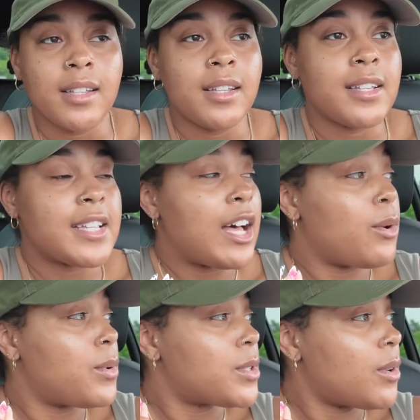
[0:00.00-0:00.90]
Because I
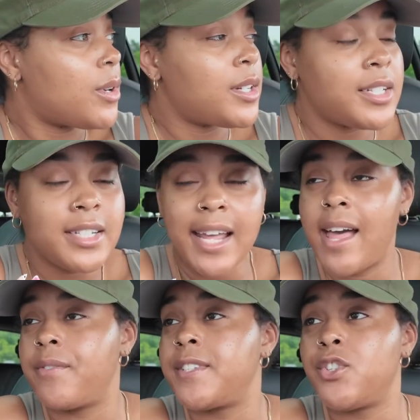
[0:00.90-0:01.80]
was on
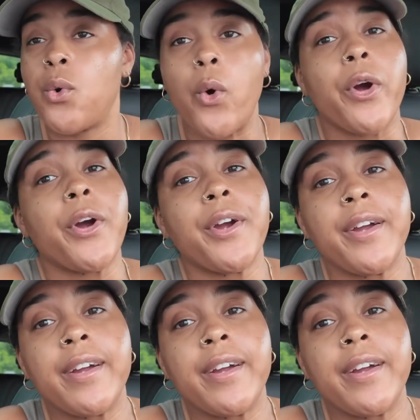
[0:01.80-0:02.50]
death's door.